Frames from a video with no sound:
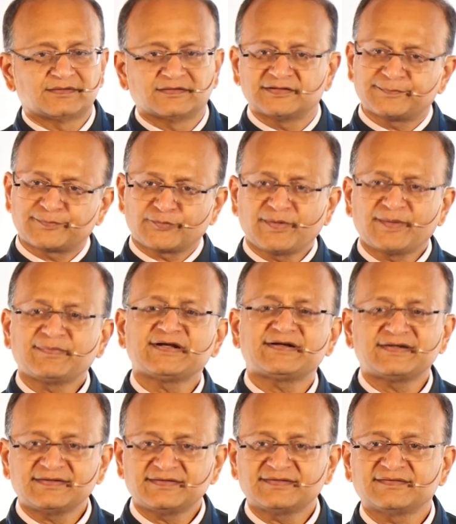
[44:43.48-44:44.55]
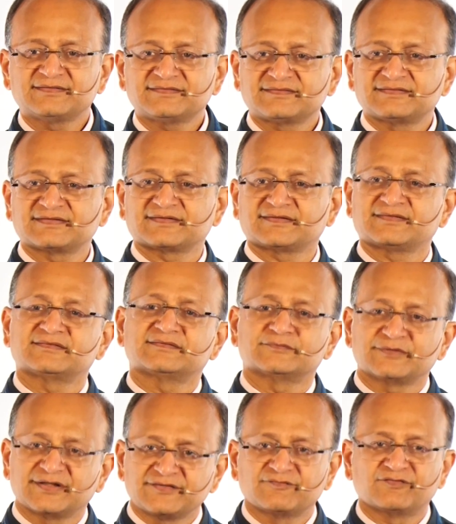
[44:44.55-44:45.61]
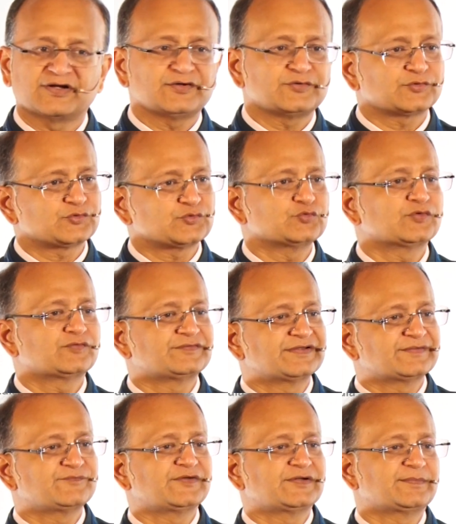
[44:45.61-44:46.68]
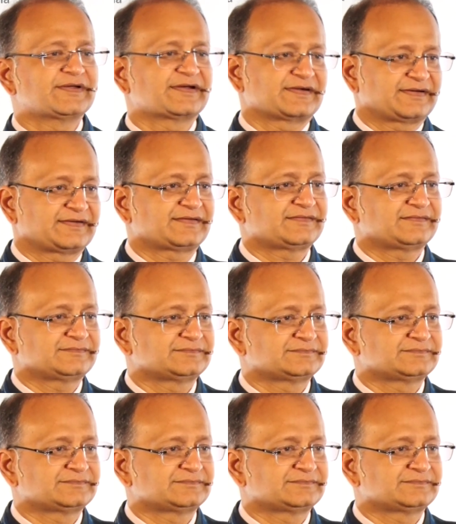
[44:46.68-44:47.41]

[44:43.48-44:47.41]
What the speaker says: the probability is that only 1 or 2 of them will be right,